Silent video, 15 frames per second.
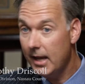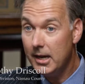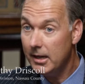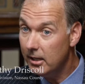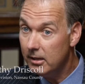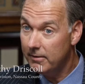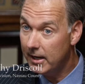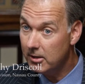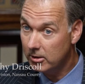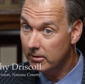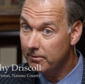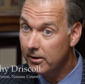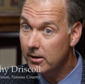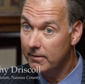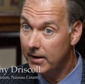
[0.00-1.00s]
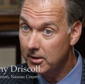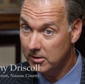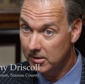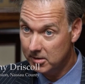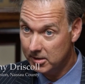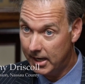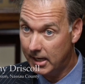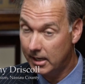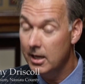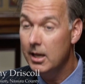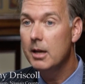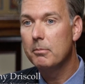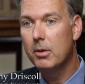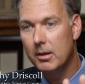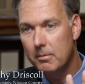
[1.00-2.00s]
Not innovation for innovation's sake,
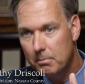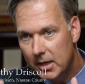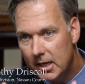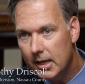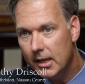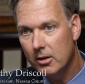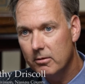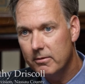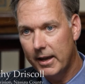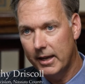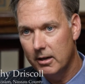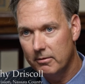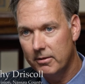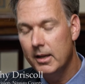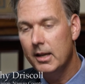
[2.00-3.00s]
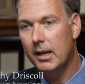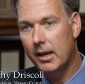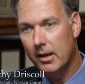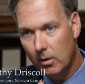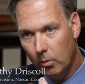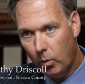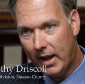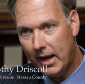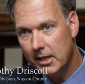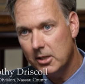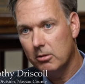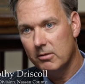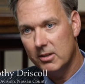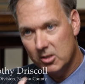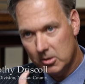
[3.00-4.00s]
but be innovative in a way
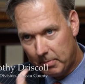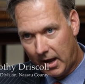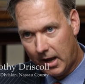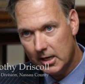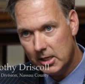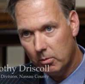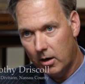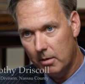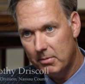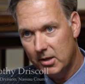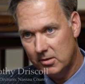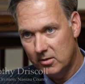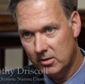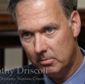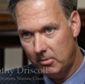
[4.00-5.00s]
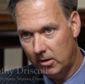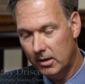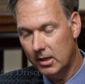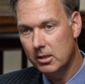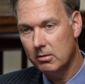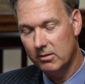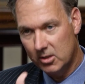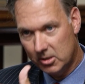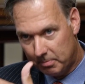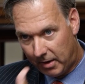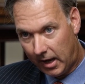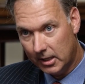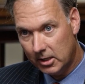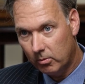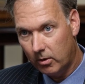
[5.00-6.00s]
to respond to our business community, to
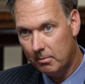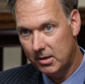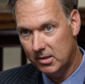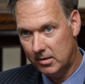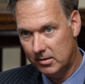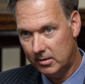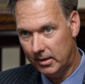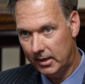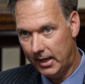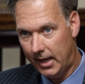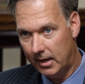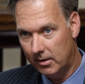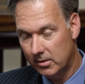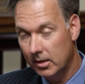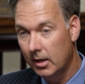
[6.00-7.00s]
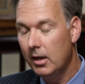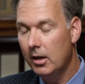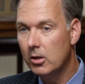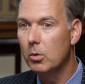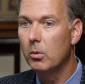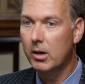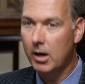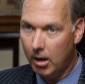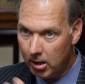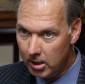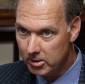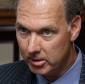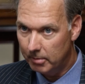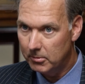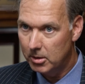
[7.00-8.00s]
respond to our business litigators, to
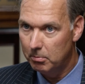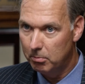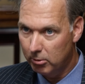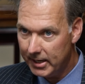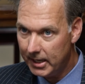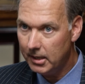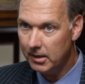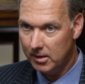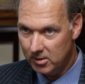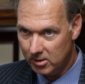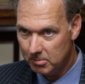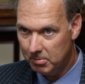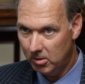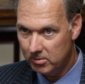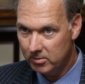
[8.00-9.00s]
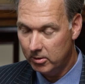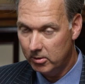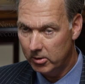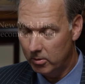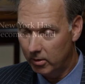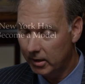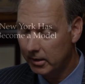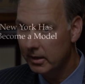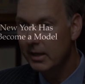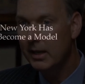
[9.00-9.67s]
encourage them to bring the disputes to New York.